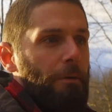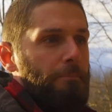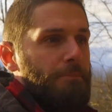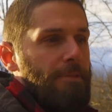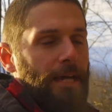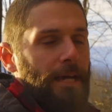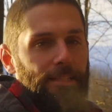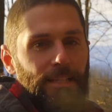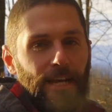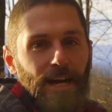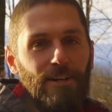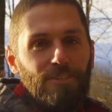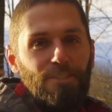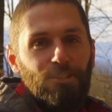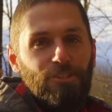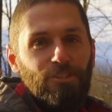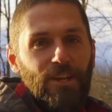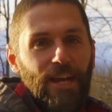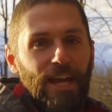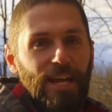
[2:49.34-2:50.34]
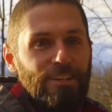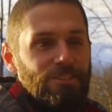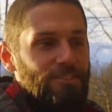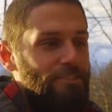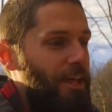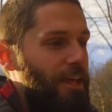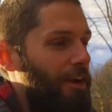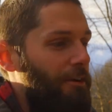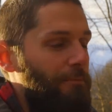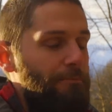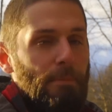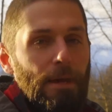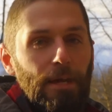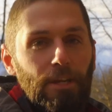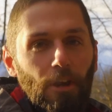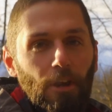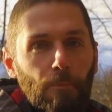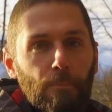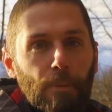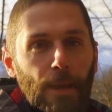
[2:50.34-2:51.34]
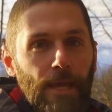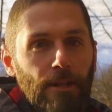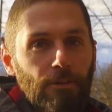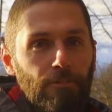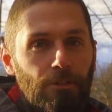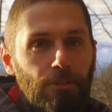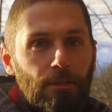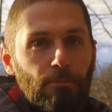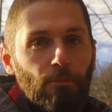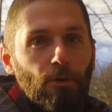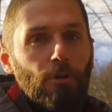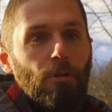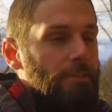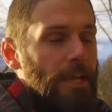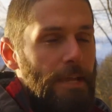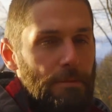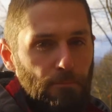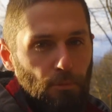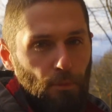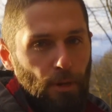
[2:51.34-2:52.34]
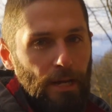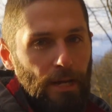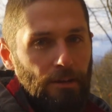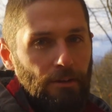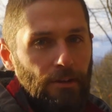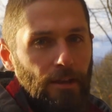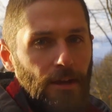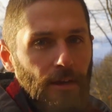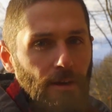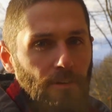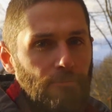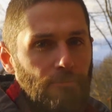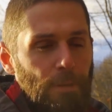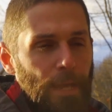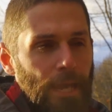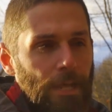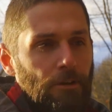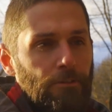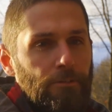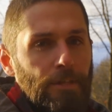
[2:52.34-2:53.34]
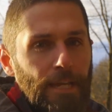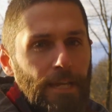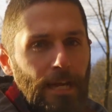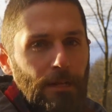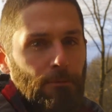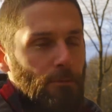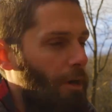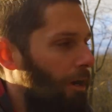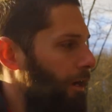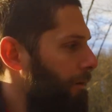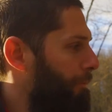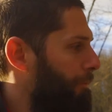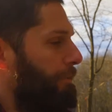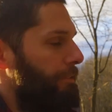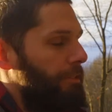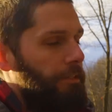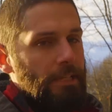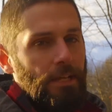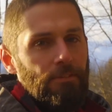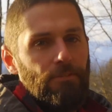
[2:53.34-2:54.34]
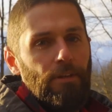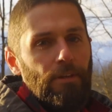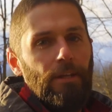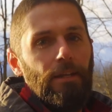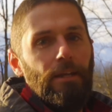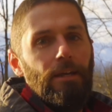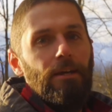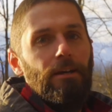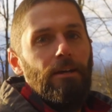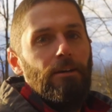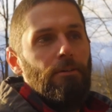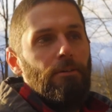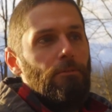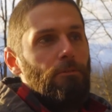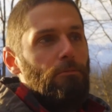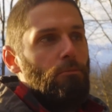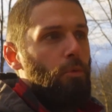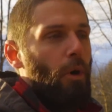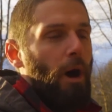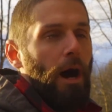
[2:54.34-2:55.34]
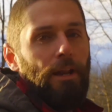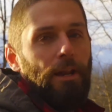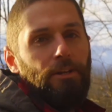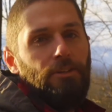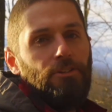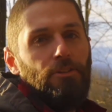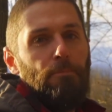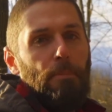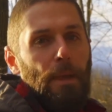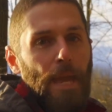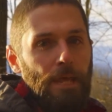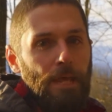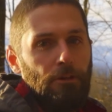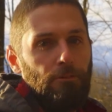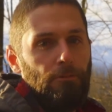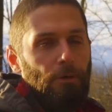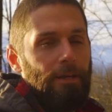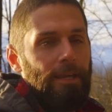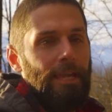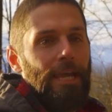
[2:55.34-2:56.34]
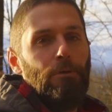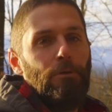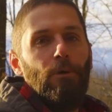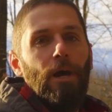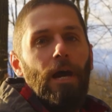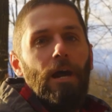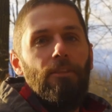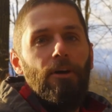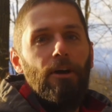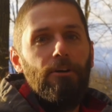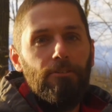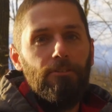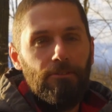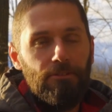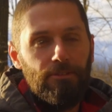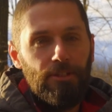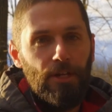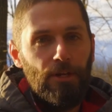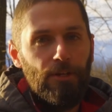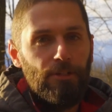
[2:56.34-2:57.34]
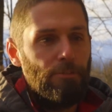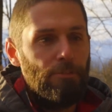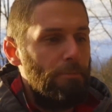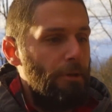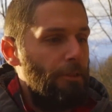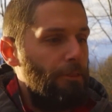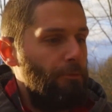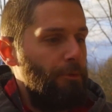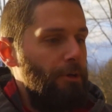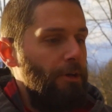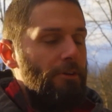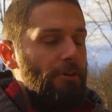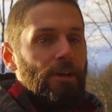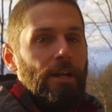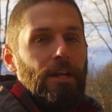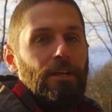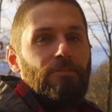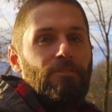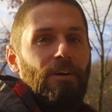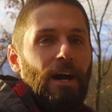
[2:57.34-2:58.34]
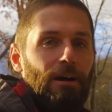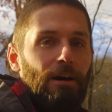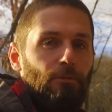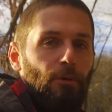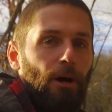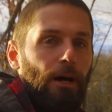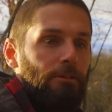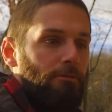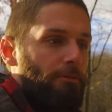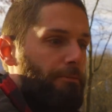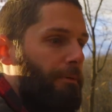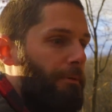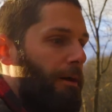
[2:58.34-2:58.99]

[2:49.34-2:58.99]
Technology changed. They don't make our panels anymore. Same brand of panels, Hanwha, but it's a different wattage panel, so I can't wire those in series with my 385 watts with